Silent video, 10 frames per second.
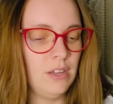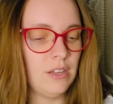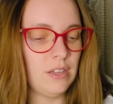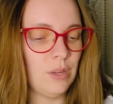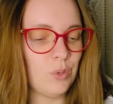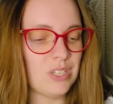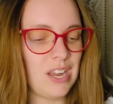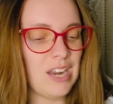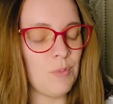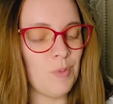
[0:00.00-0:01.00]
It was an
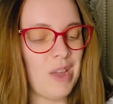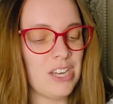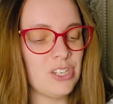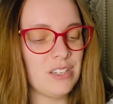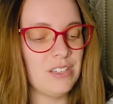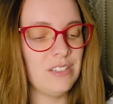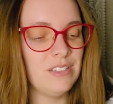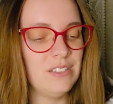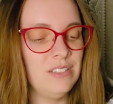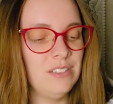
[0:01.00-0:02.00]
animal magic.
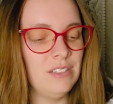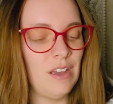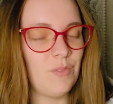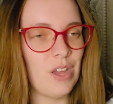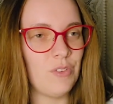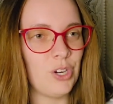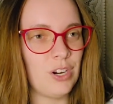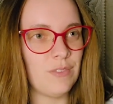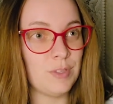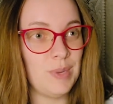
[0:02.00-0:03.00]
Have you ever heard
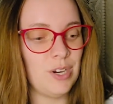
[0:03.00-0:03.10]
of spirit